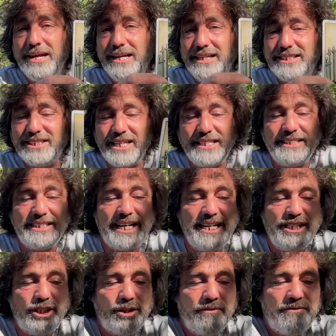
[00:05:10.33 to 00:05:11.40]
A
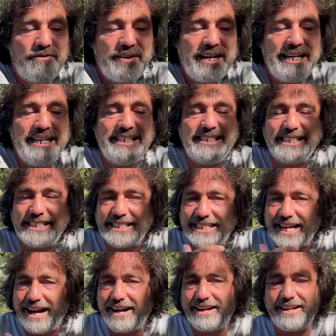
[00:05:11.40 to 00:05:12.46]
sensation of feeling
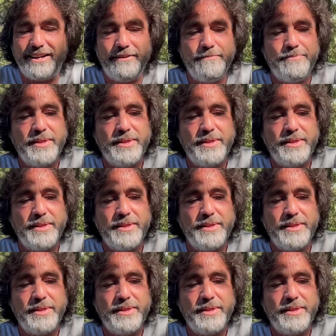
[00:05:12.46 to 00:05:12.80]
stuck,